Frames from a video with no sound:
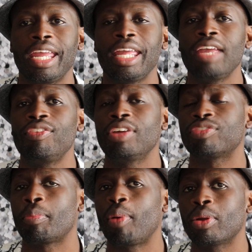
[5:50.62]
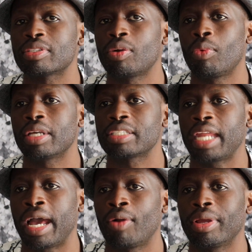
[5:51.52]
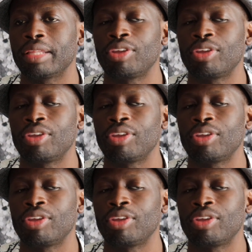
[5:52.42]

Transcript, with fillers: even if the person wasn't out,